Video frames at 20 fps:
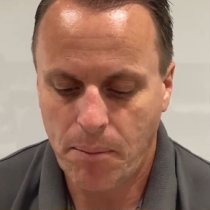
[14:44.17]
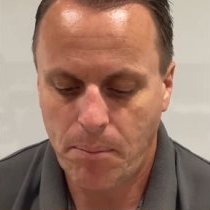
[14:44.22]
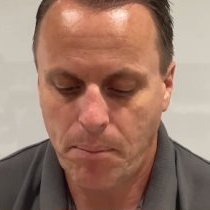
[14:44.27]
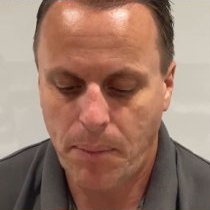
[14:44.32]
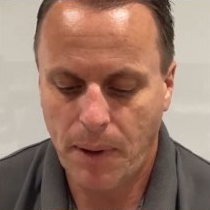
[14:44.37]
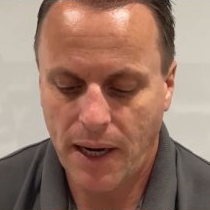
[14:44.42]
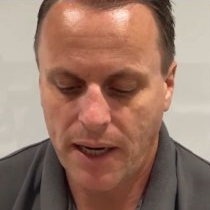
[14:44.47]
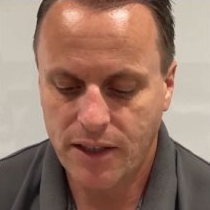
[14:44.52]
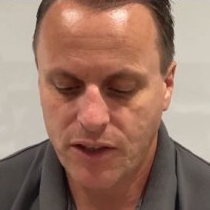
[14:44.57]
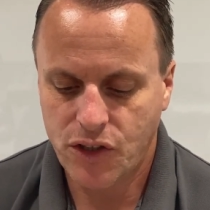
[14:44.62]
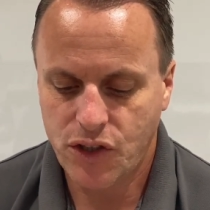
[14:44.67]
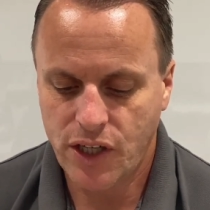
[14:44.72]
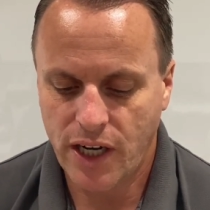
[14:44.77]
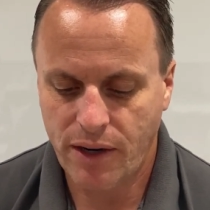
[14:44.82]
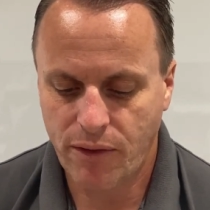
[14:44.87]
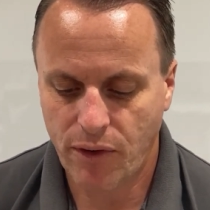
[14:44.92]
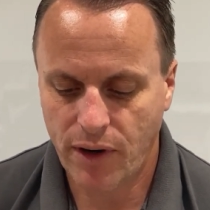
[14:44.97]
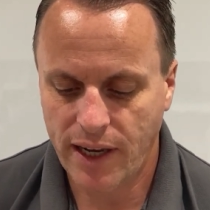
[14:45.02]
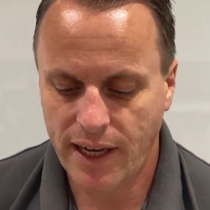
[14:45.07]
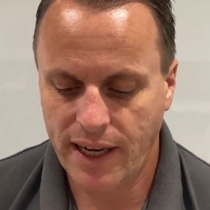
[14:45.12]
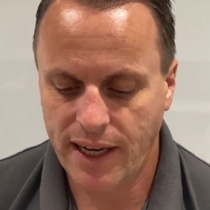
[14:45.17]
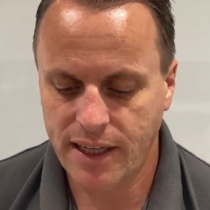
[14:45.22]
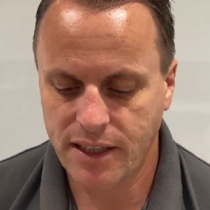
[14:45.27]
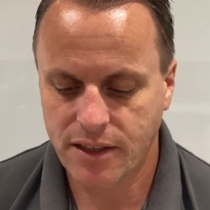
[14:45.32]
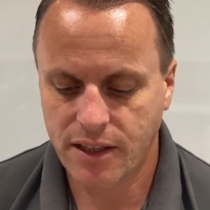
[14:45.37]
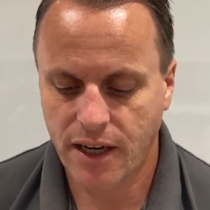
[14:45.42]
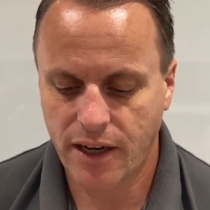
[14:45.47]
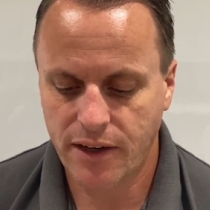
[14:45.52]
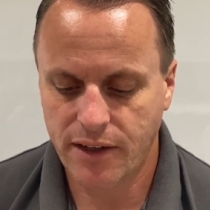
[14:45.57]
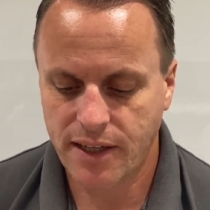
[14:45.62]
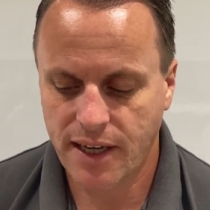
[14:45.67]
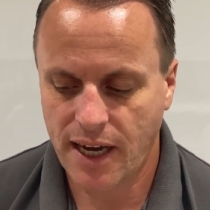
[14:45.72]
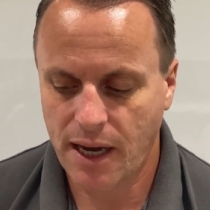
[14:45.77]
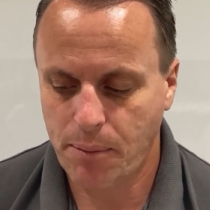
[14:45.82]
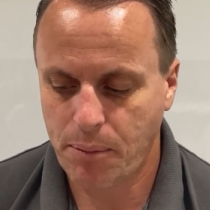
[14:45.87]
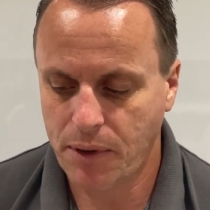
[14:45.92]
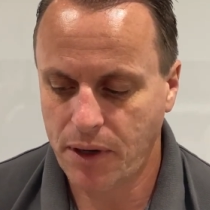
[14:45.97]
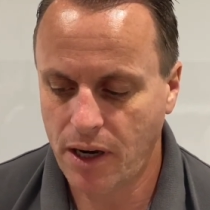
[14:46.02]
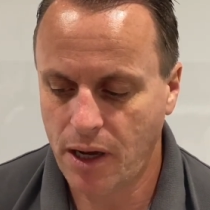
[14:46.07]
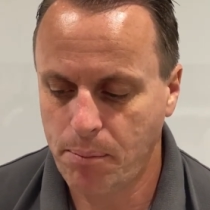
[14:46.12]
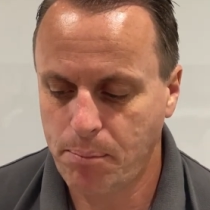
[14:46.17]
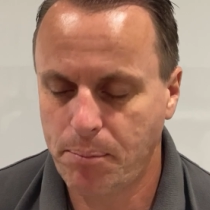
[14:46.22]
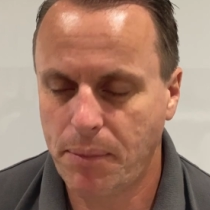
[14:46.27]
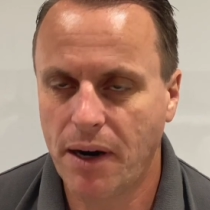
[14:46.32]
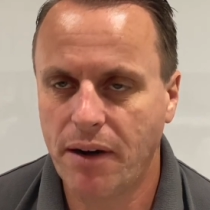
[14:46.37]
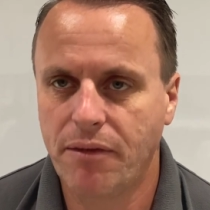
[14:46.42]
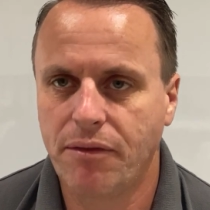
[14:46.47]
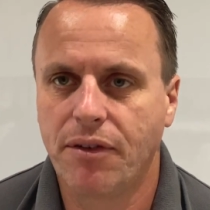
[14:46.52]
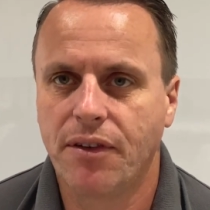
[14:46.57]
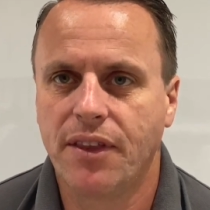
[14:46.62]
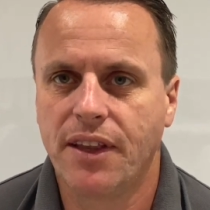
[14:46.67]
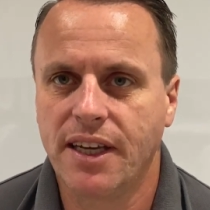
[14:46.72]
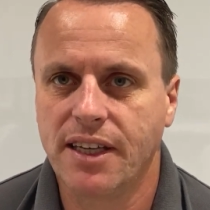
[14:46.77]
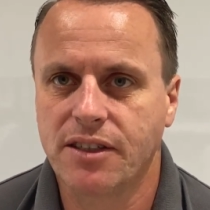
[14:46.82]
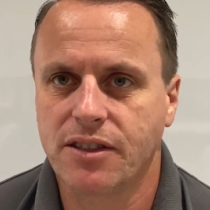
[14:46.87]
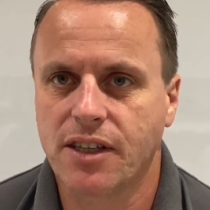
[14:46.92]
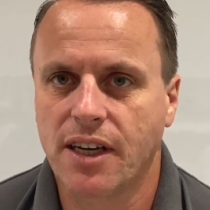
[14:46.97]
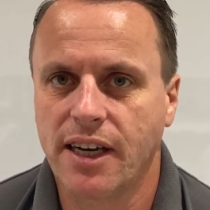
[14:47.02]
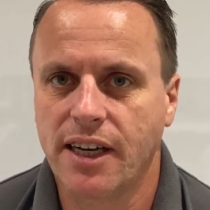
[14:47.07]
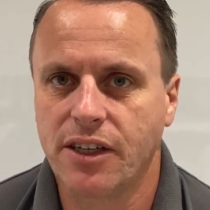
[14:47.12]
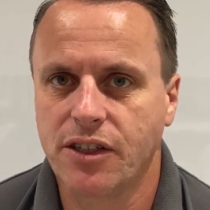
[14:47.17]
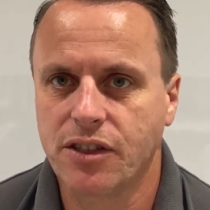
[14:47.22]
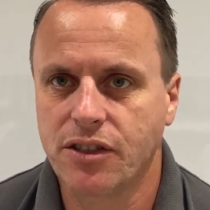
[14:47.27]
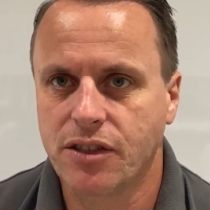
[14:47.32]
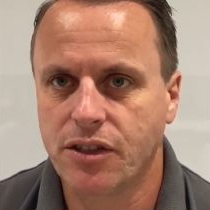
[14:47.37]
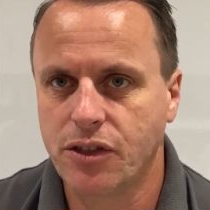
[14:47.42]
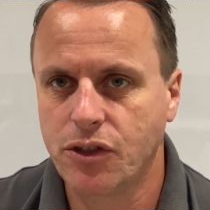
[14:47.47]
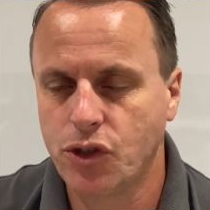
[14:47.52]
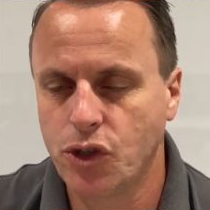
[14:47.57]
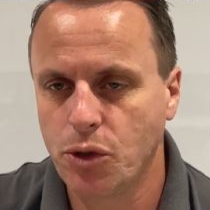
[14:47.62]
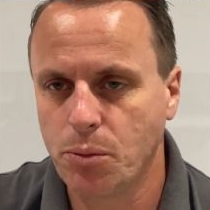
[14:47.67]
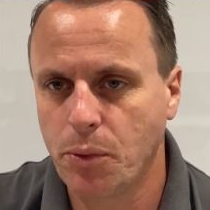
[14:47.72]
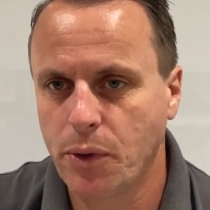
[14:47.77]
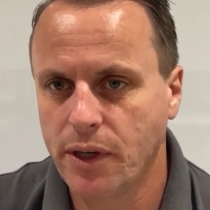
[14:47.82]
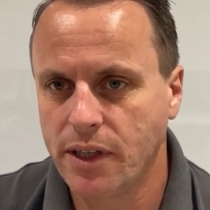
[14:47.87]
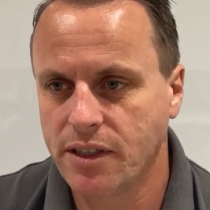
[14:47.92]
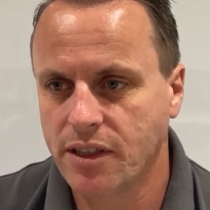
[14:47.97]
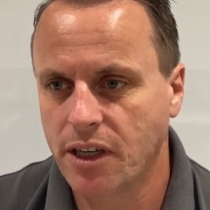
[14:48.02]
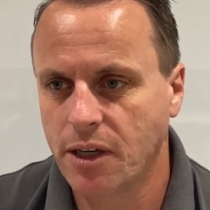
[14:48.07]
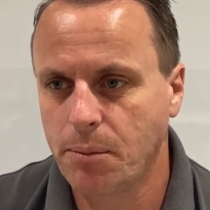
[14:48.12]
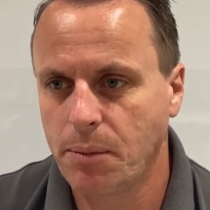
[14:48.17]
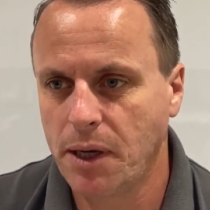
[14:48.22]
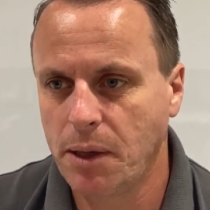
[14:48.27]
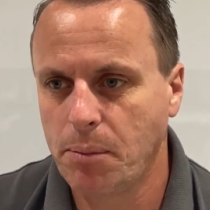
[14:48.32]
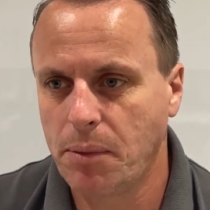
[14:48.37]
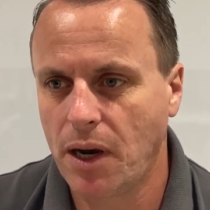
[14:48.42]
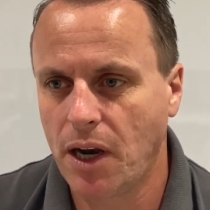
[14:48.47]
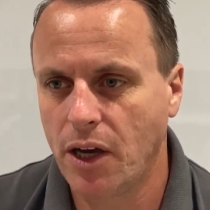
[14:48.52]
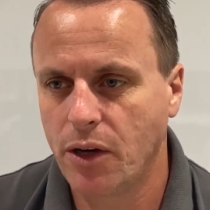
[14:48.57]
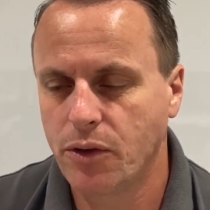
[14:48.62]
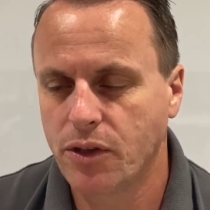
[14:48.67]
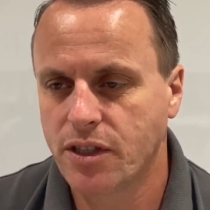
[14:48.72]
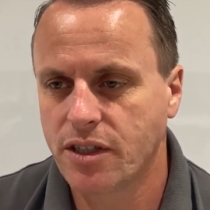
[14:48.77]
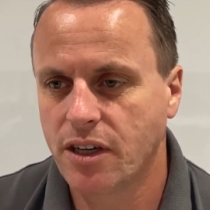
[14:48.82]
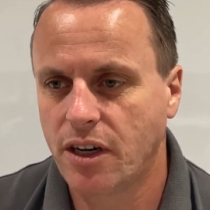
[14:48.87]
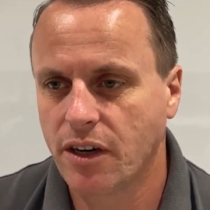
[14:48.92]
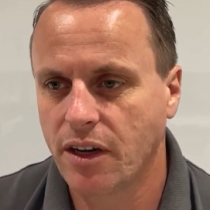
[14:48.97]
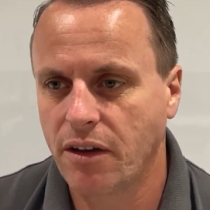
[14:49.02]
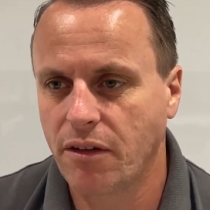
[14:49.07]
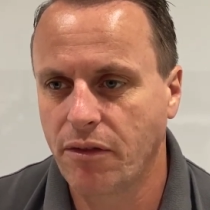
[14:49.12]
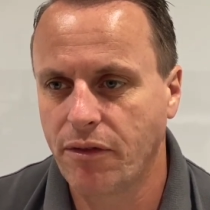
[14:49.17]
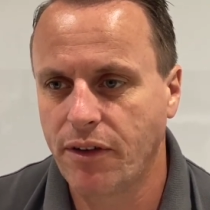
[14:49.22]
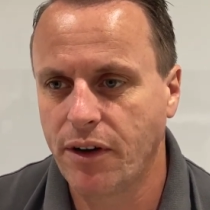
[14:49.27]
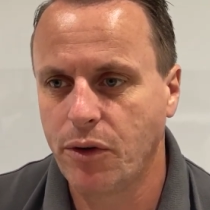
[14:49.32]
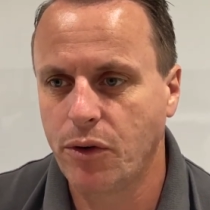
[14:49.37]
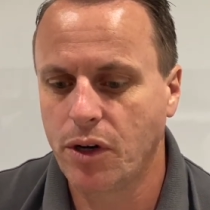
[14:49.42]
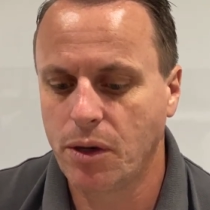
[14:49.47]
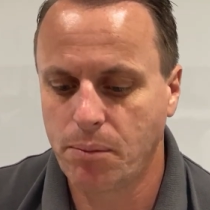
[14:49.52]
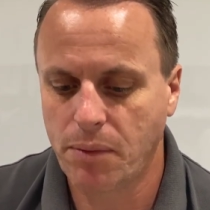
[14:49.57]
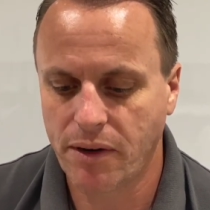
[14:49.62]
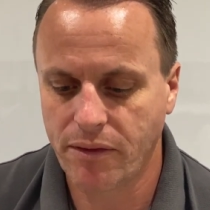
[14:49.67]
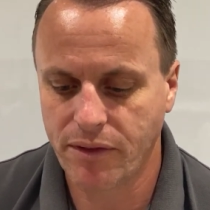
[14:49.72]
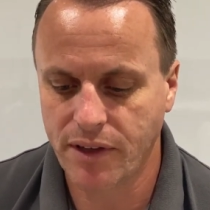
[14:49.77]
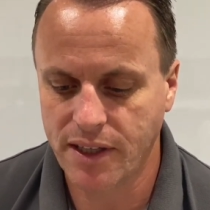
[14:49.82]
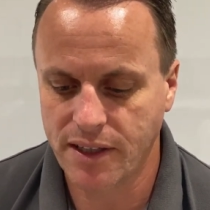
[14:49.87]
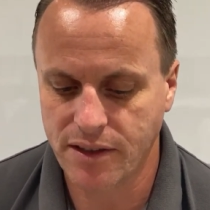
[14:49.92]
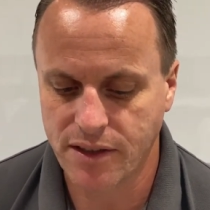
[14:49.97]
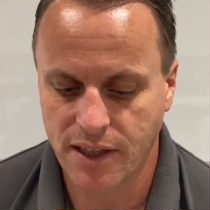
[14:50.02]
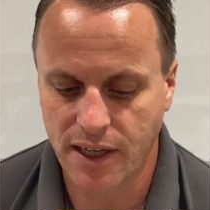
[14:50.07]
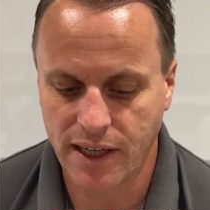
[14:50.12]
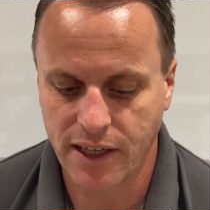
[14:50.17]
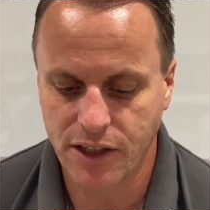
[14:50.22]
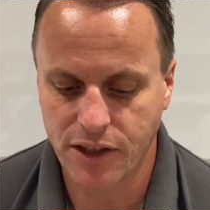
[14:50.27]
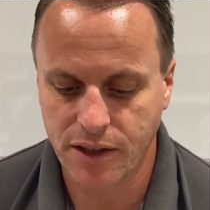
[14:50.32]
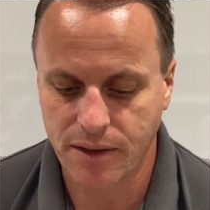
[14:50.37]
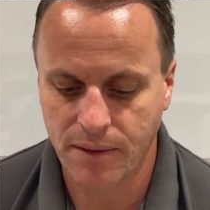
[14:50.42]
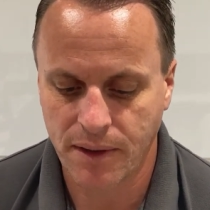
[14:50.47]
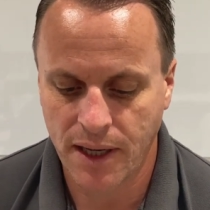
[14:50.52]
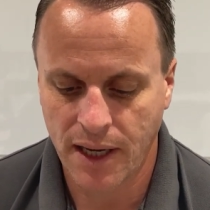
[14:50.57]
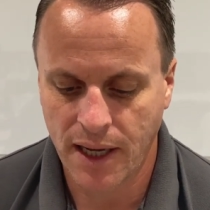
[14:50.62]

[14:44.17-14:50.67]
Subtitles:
But generally it's going to happen above the insulation, so the dew point is going to be below the sulking felt and above the insulation.